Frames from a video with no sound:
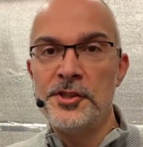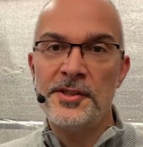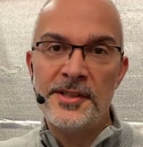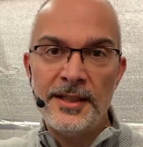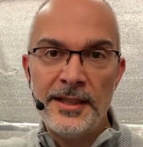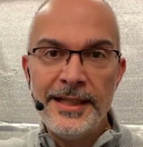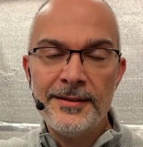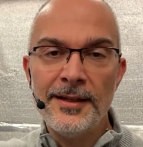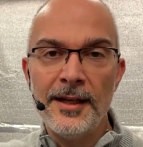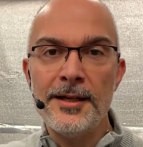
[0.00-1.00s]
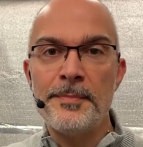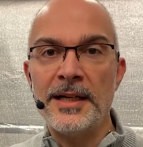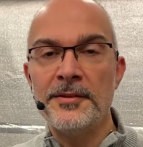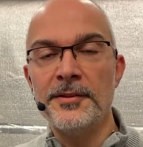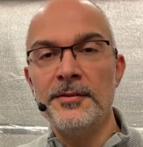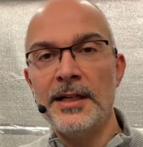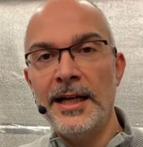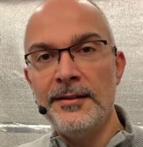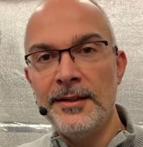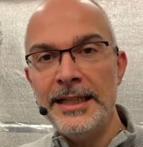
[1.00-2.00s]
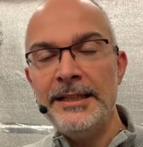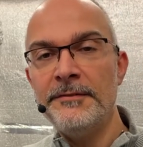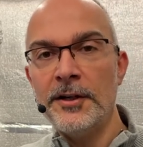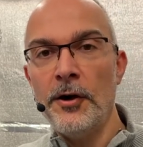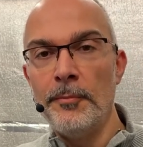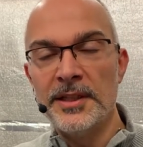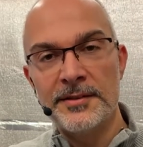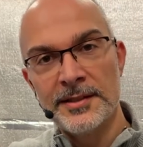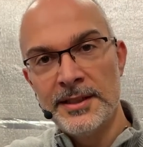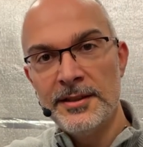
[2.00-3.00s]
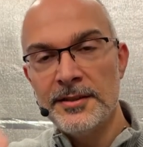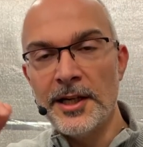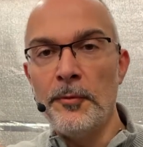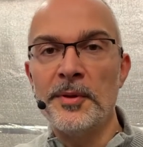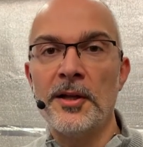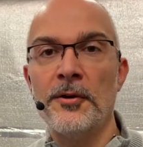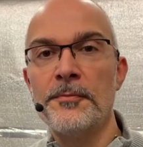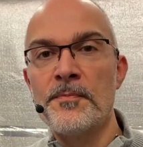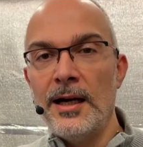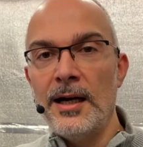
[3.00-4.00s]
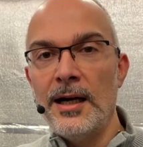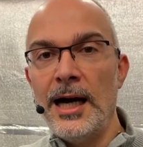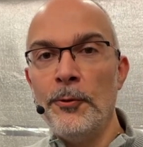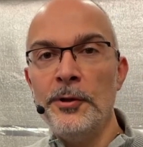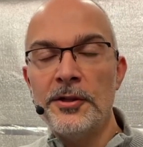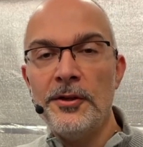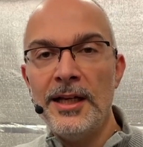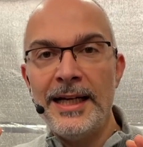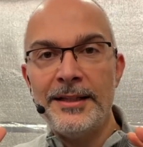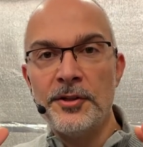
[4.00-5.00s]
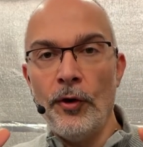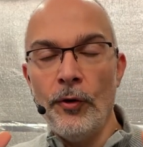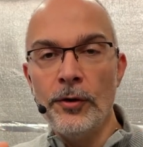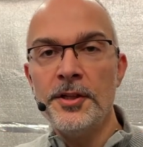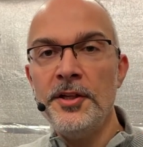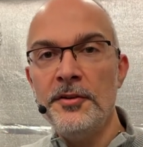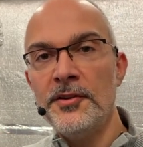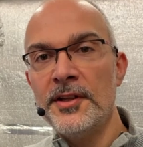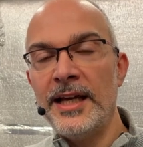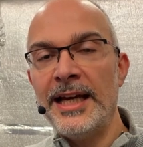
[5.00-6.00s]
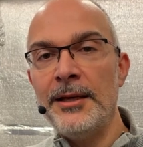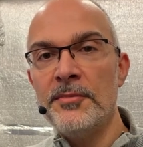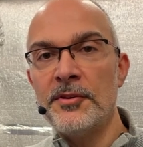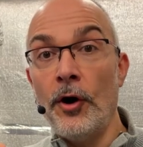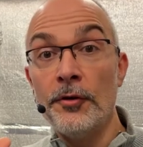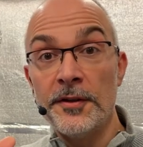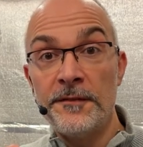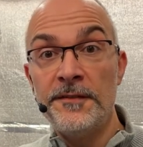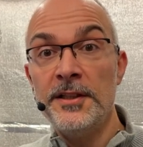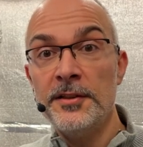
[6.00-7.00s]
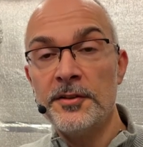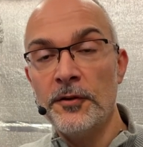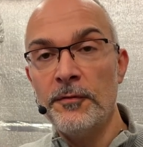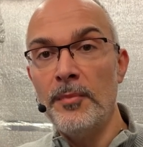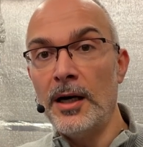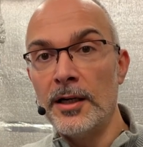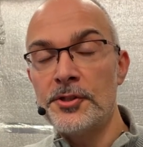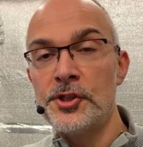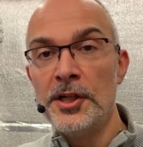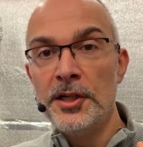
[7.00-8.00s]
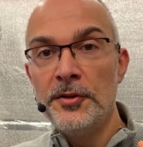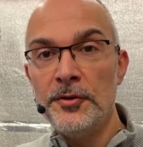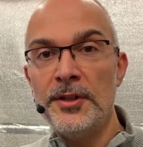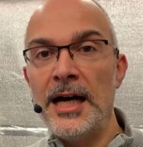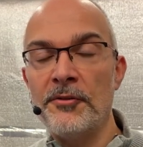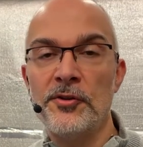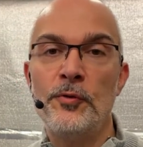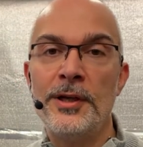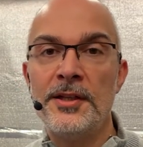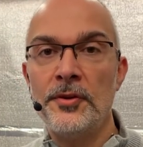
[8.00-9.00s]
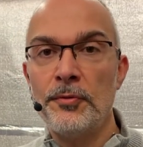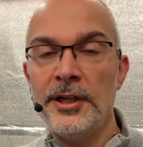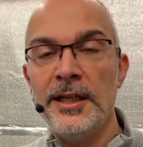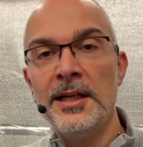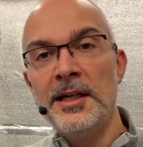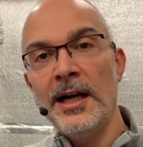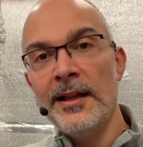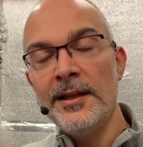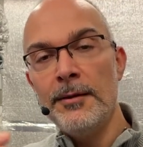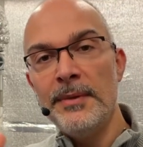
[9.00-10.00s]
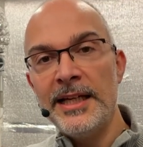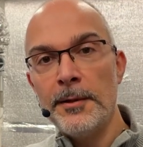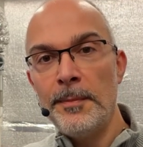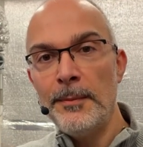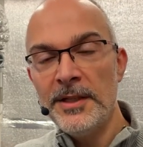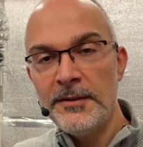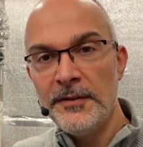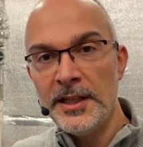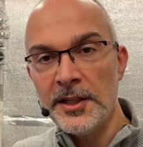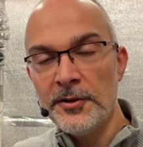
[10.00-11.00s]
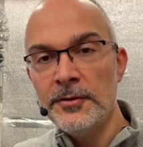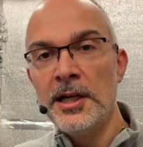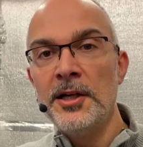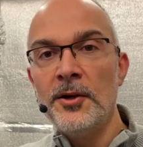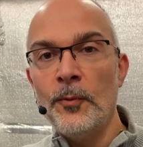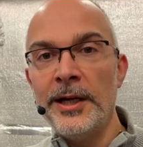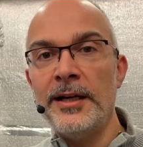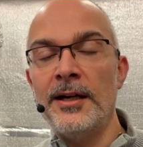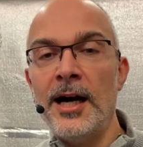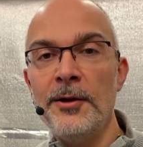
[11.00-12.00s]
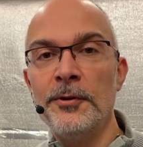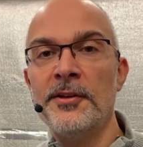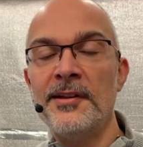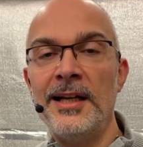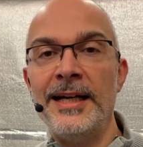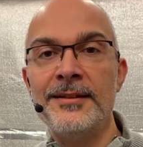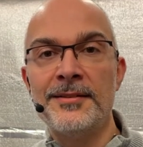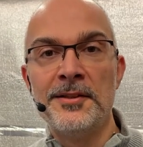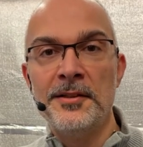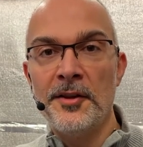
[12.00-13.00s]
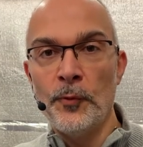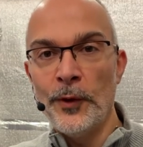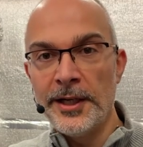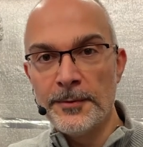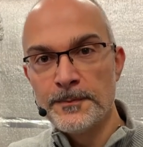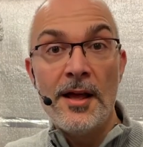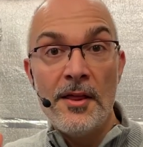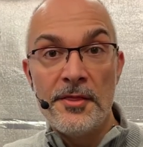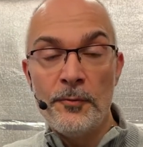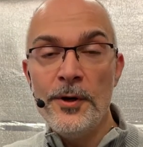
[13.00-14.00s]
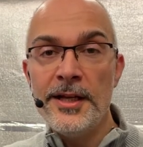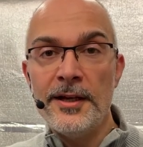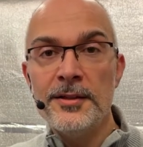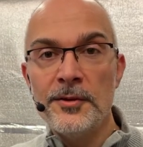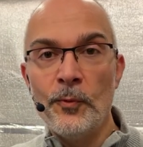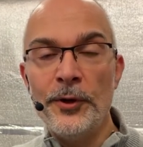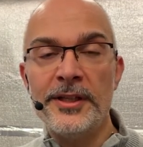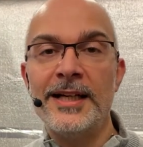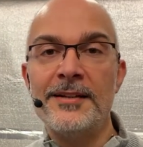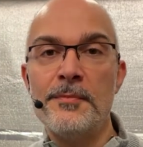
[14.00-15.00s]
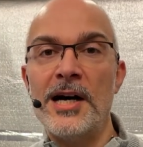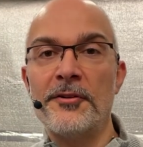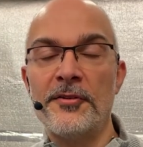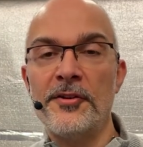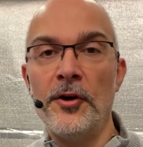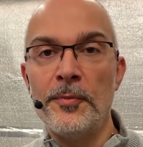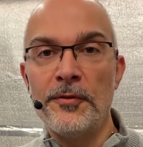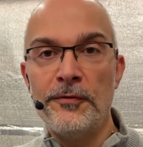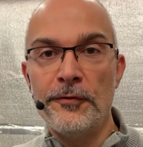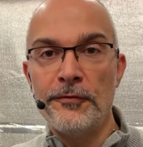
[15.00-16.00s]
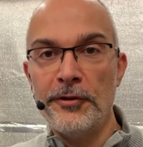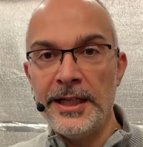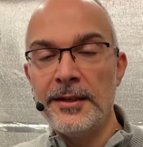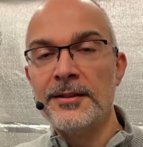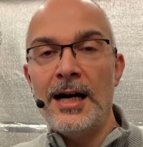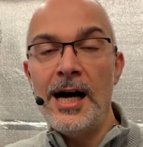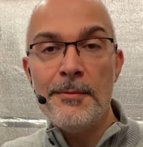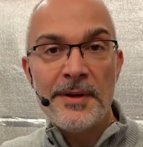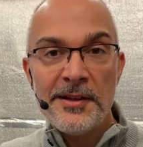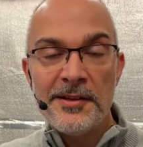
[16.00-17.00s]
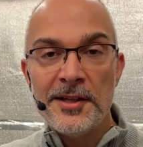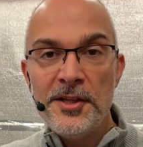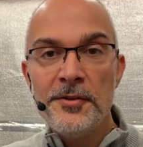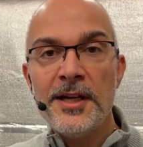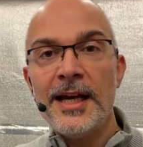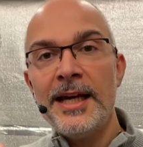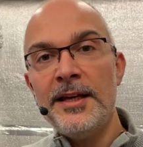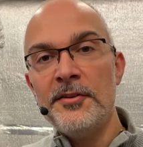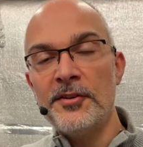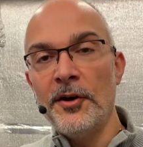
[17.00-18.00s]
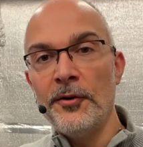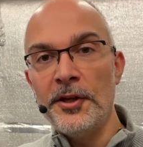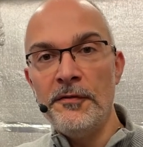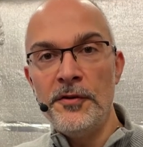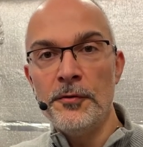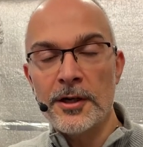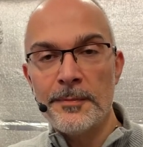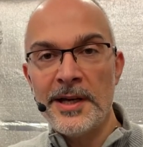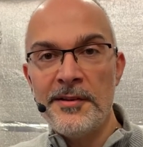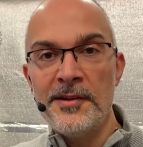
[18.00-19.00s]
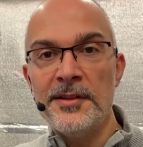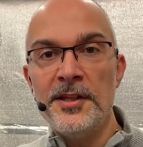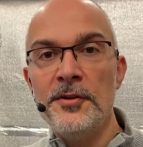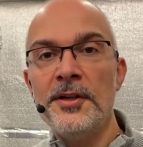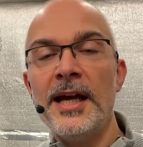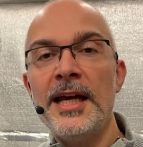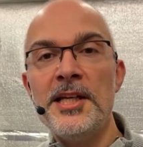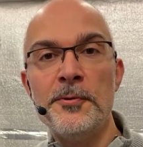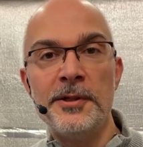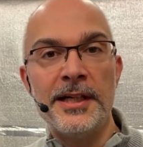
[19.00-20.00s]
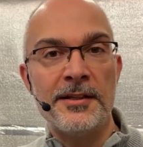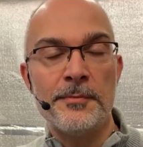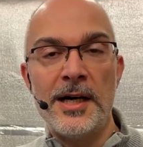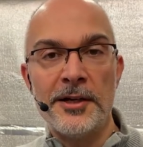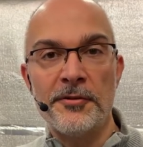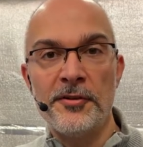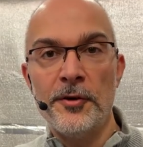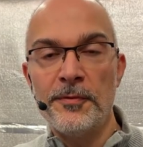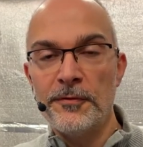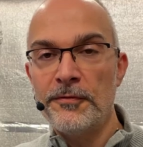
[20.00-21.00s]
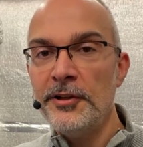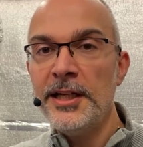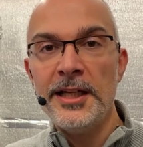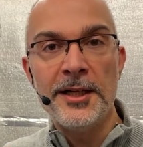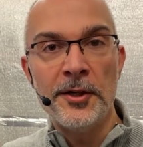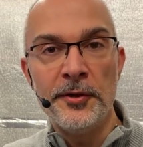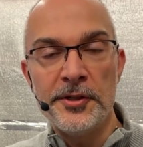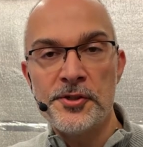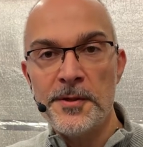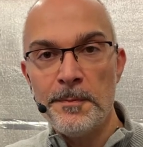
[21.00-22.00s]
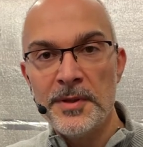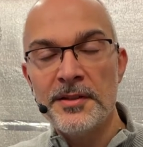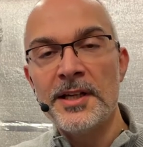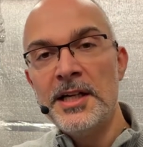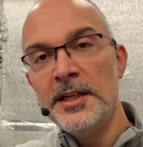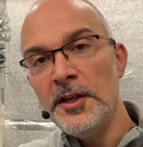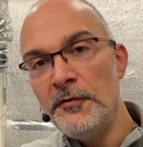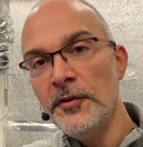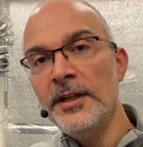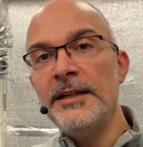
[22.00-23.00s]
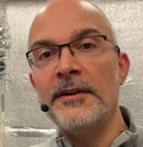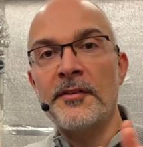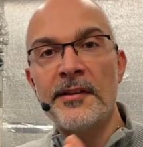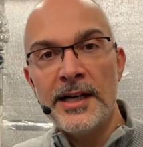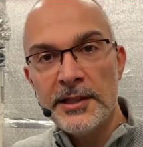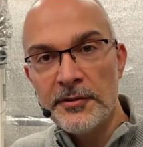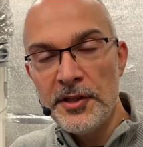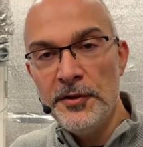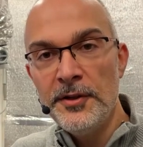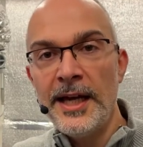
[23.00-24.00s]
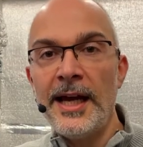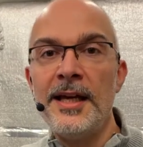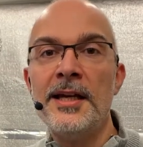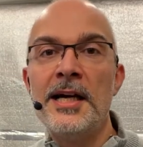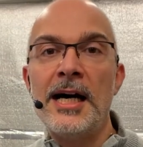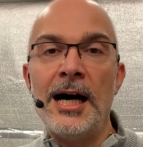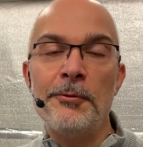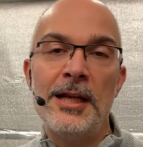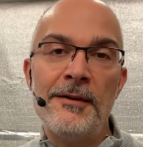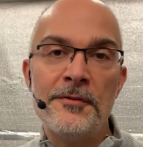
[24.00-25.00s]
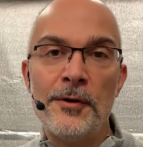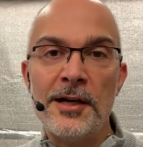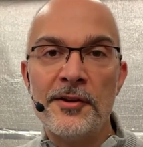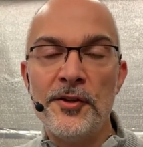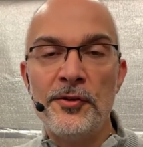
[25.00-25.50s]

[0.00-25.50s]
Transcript: just uh, hit the like button and leave a comment down below. I will collect all the usernames on the 1st of March 2023, and then I'll make a public video where I will select the winner. The winner will get the microscope for free. I'm based in the UK, so if you are based in the UK, you will get the microscope for free, including shipment. If you live outside of the UK, I will have to ask you